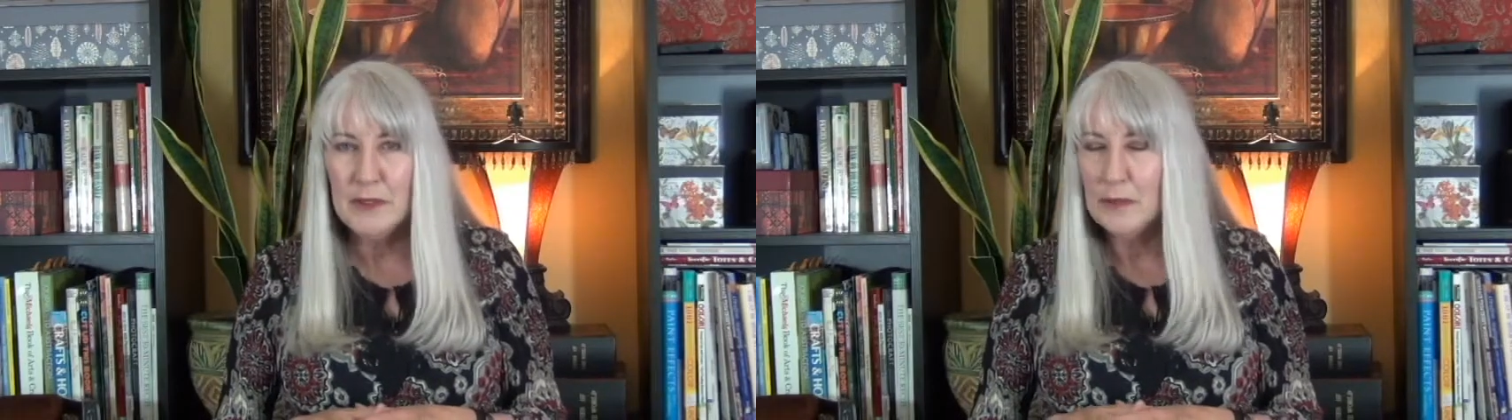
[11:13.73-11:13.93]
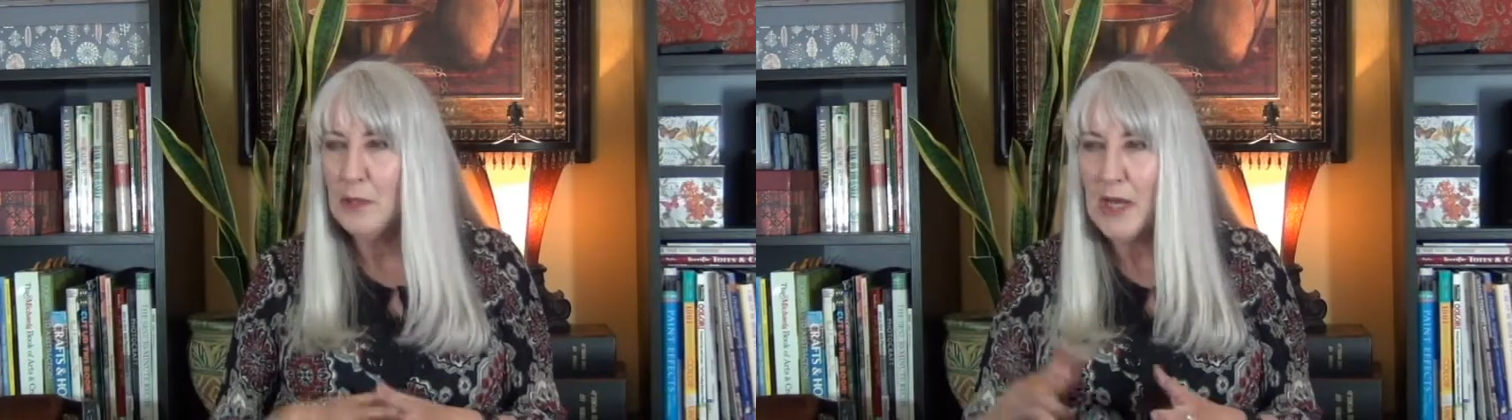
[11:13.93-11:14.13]

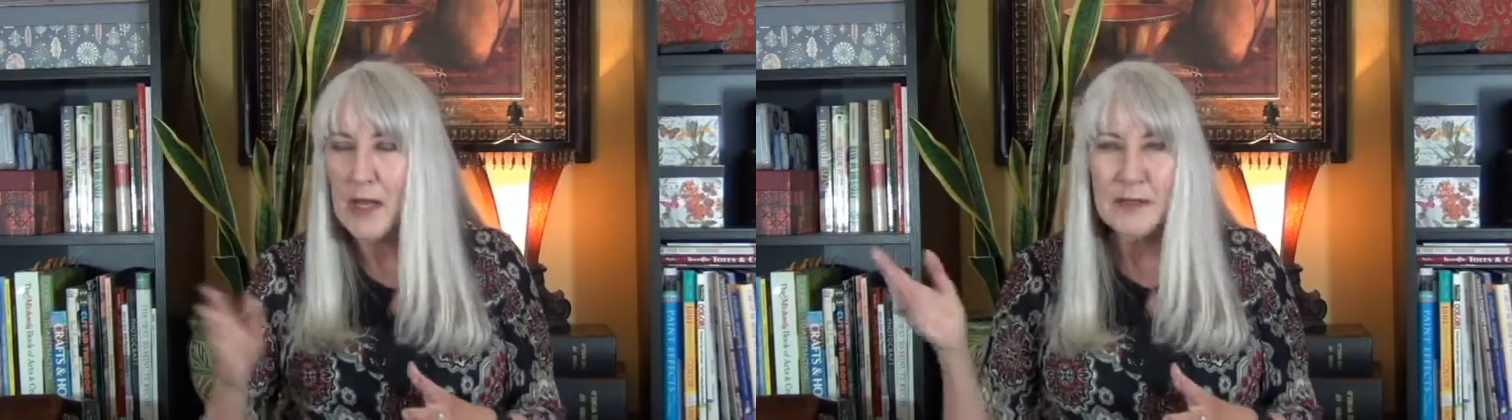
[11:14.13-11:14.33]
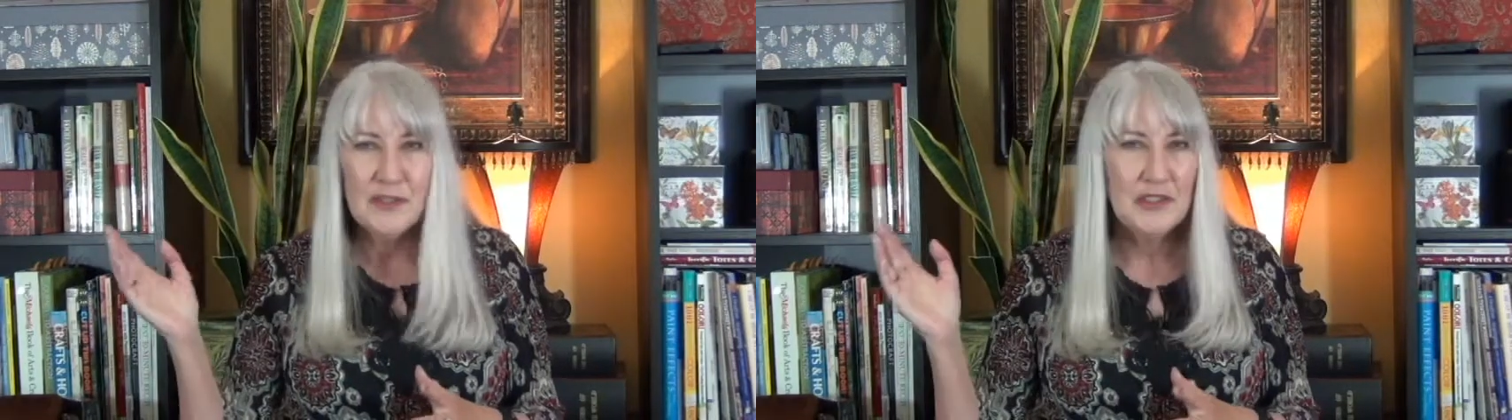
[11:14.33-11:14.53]
your
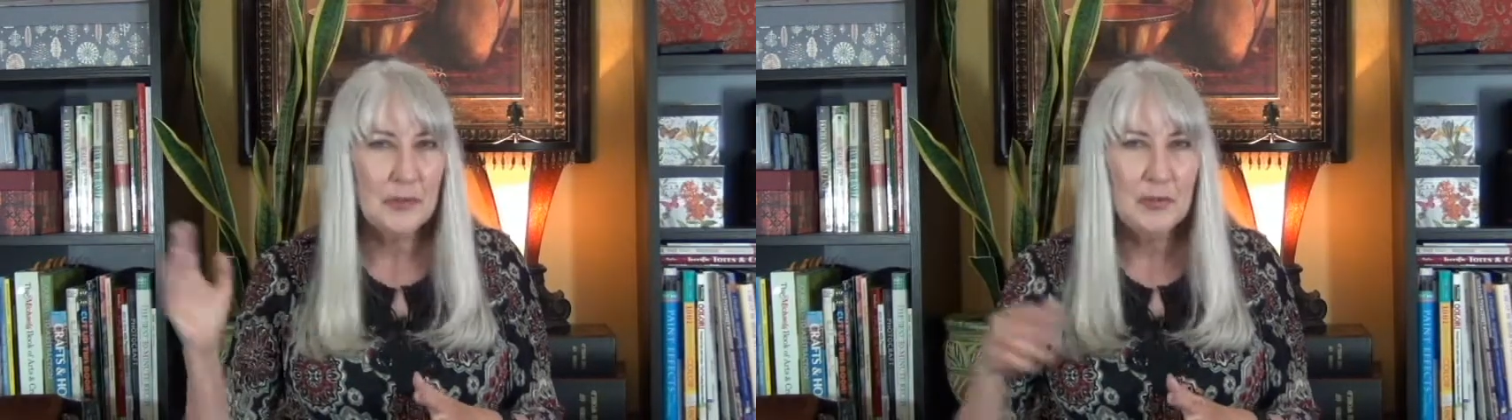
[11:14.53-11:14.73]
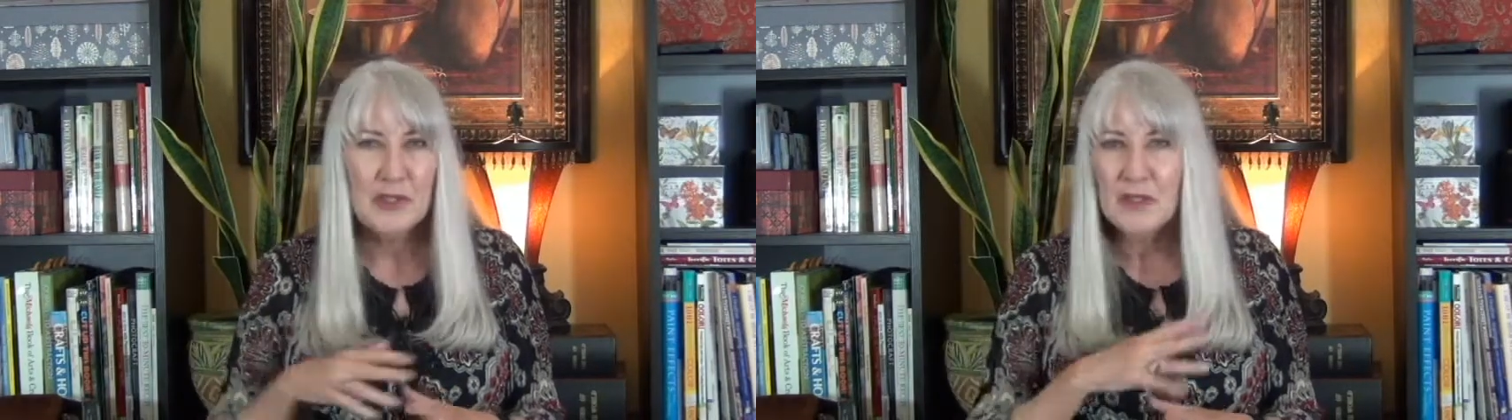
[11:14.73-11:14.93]
blogs and your
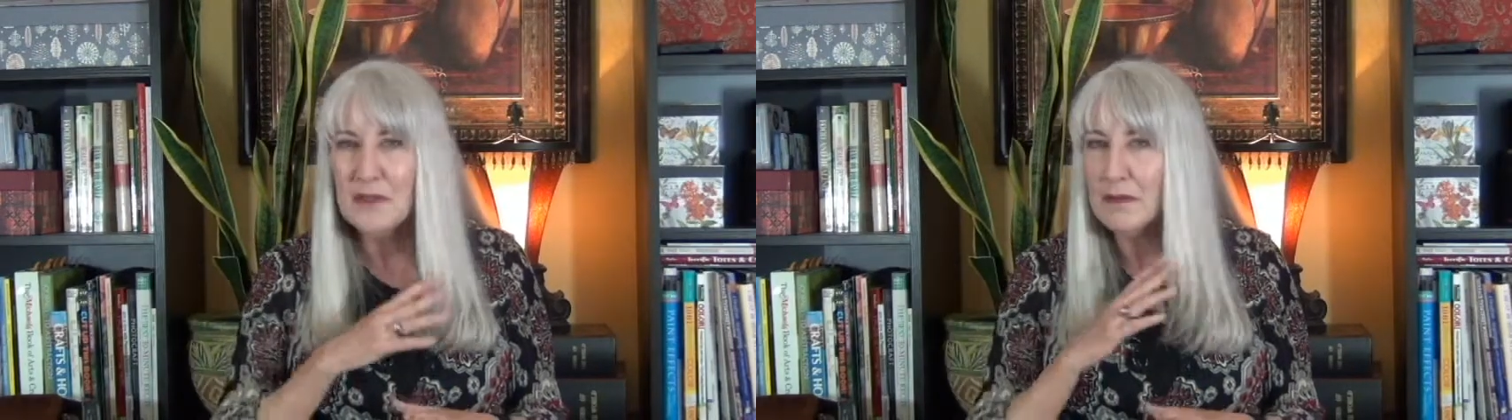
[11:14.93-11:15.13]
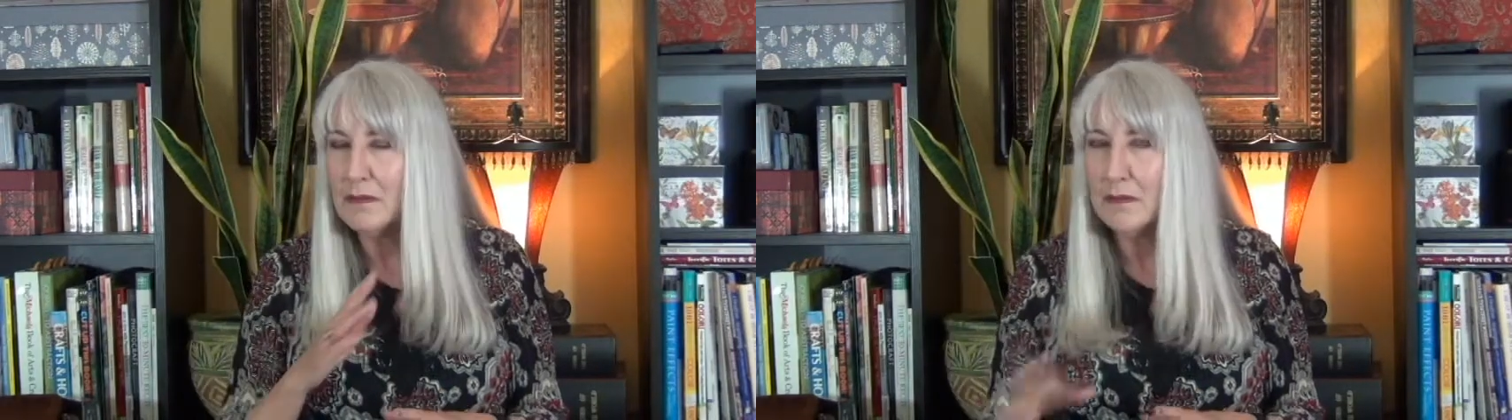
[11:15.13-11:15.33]

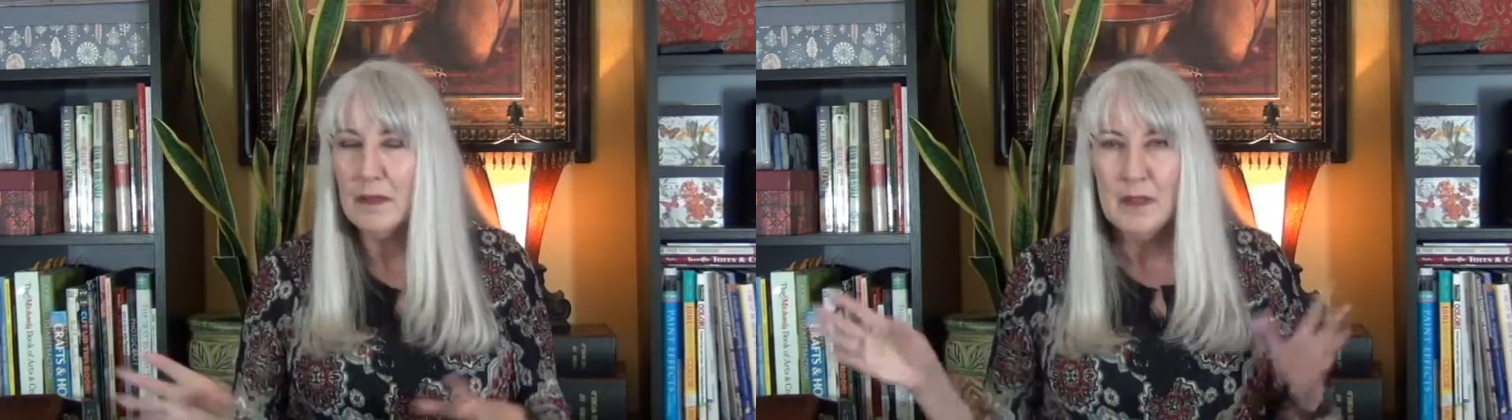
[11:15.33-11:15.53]
books and